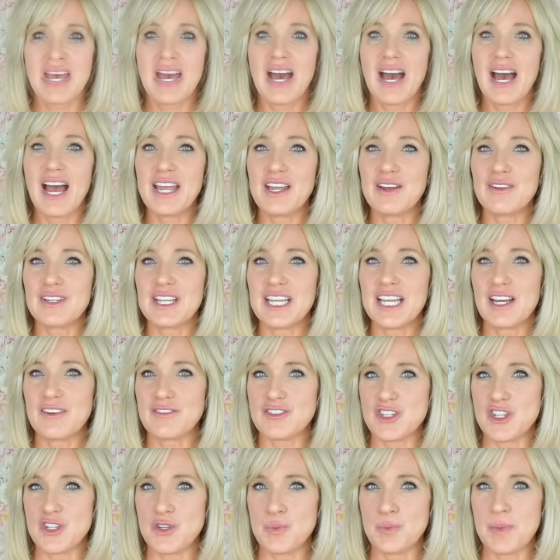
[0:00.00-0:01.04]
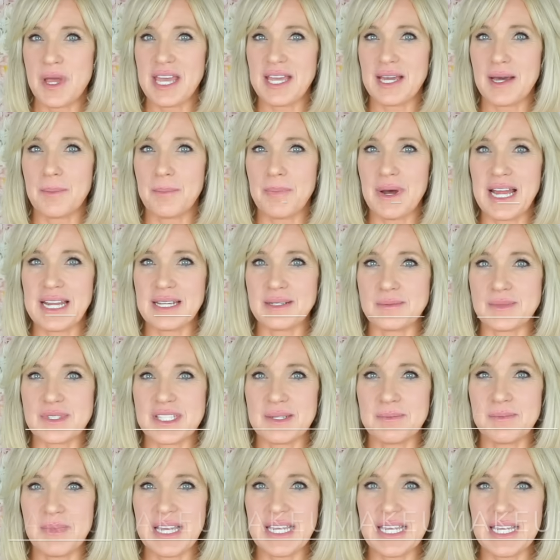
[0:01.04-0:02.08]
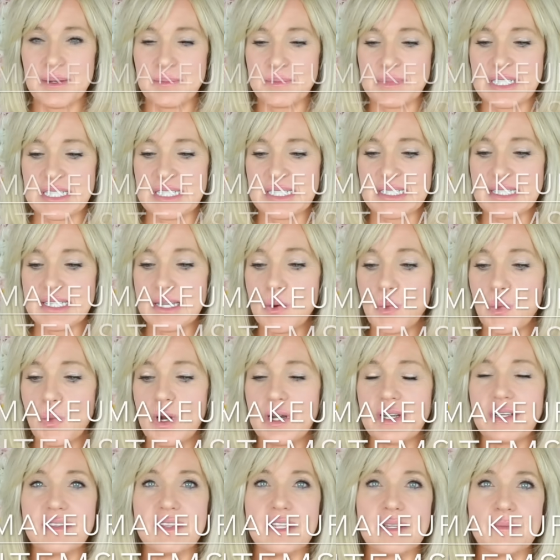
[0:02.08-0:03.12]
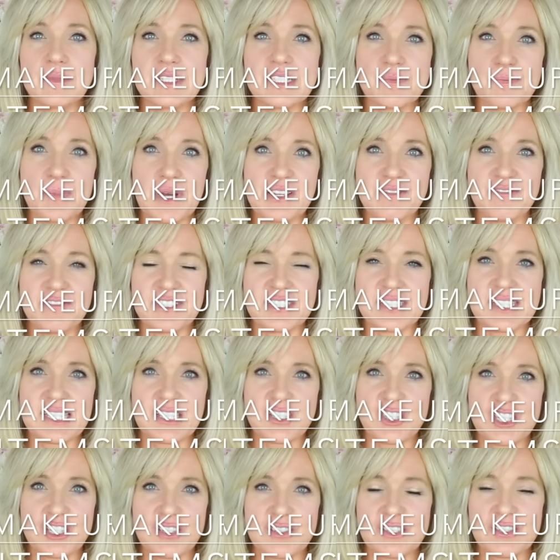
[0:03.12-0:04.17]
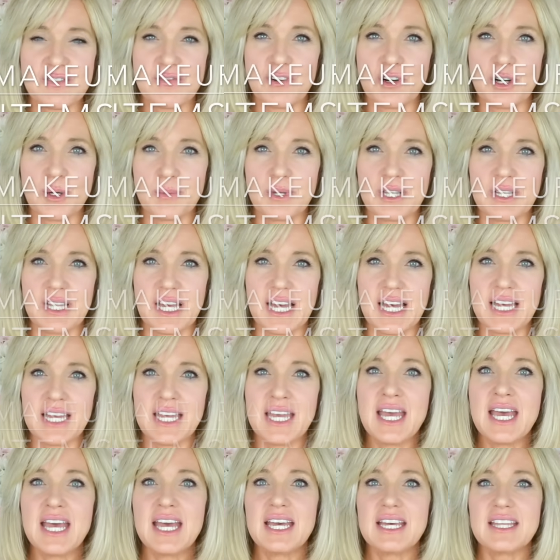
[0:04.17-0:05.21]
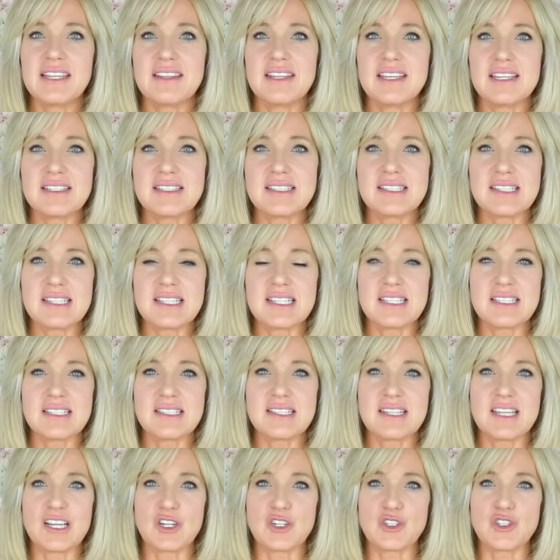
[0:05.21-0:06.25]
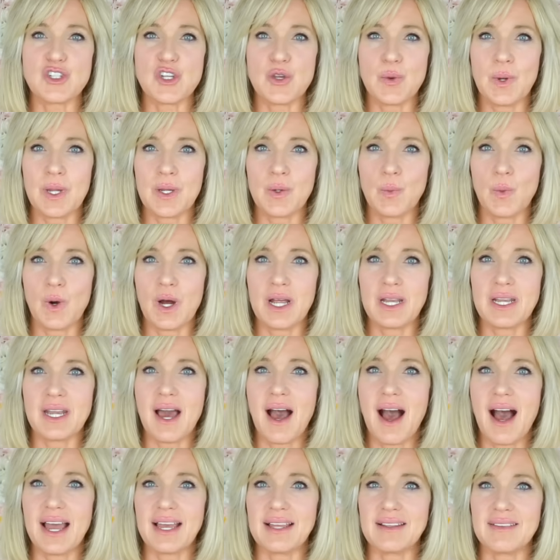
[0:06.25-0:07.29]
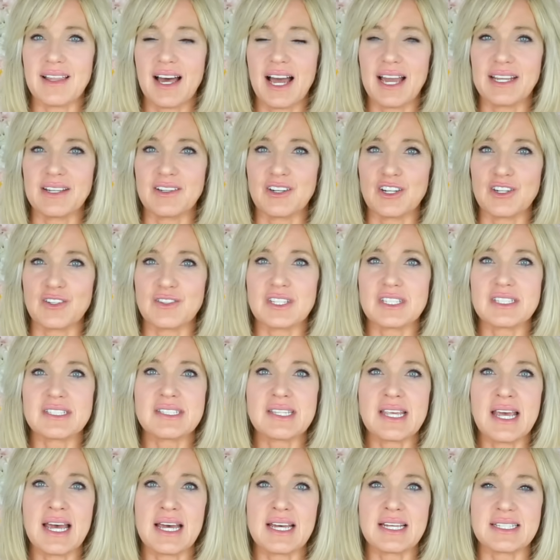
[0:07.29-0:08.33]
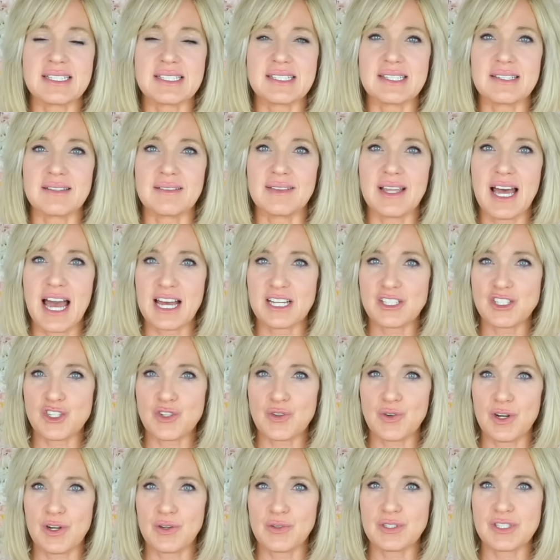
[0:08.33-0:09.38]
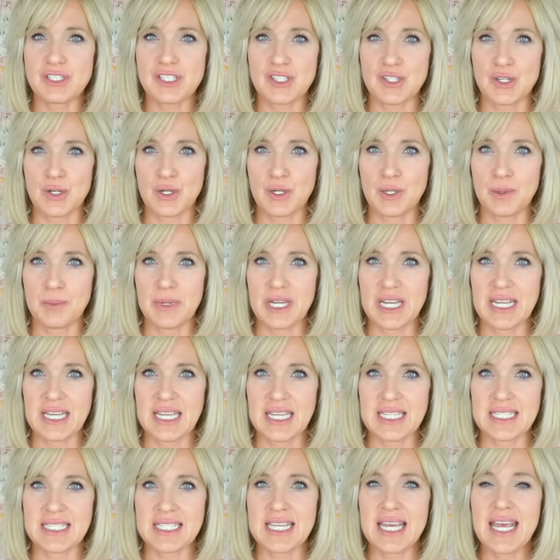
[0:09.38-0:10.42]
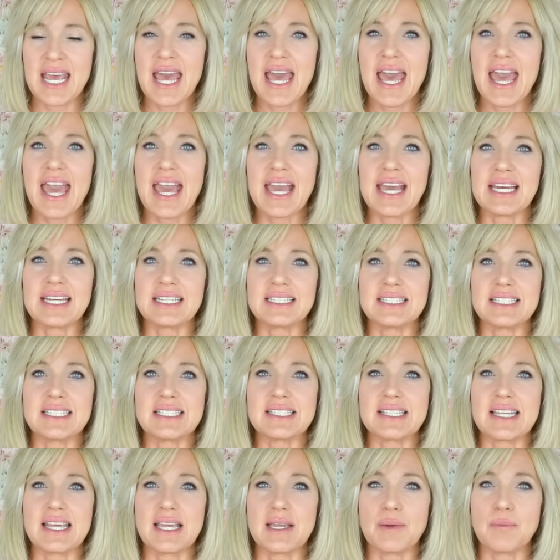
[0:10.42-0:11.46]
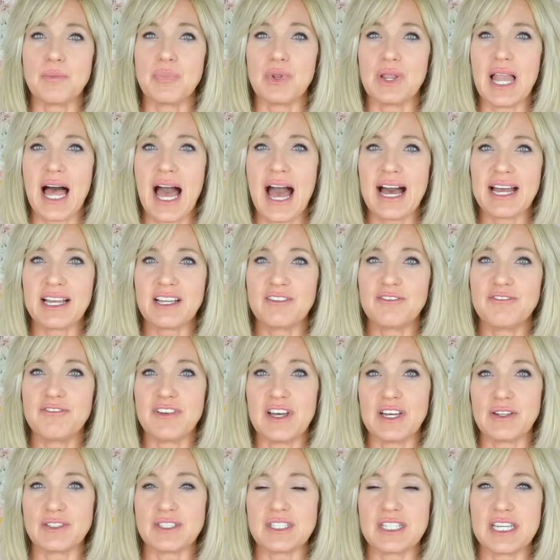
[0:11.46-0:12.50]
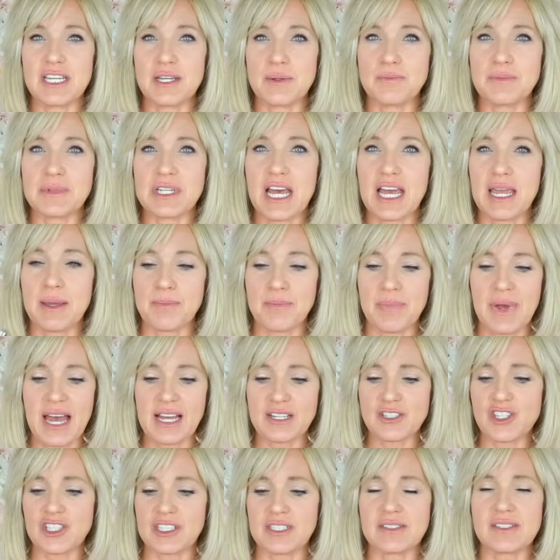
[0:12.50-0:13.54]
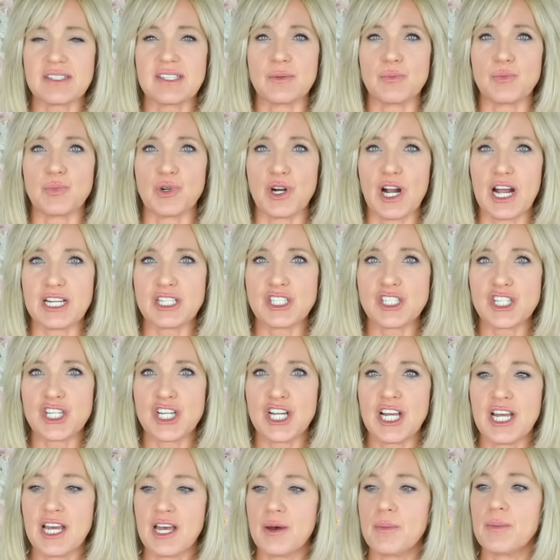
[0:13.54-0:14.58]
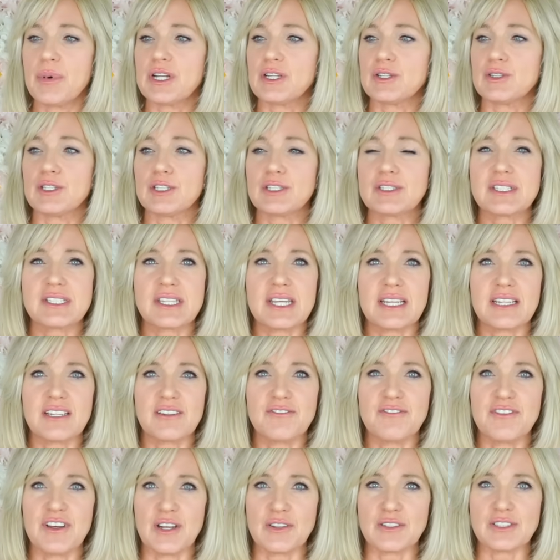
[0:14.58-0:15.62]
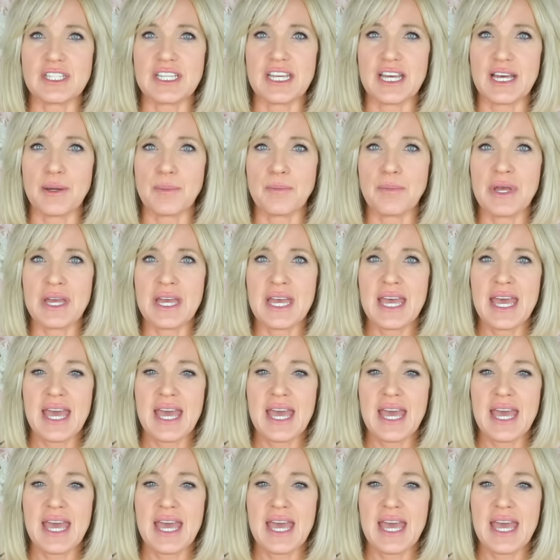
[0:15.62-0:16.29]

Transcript: I only have 2 makeup items in my Empties, and one of them is by Physicians Formula. This is their 2-in-1 eyeliner. This has lash growth serum in it and is a black felt tip type. Actually, it's a brush, but it looks like a felt tip.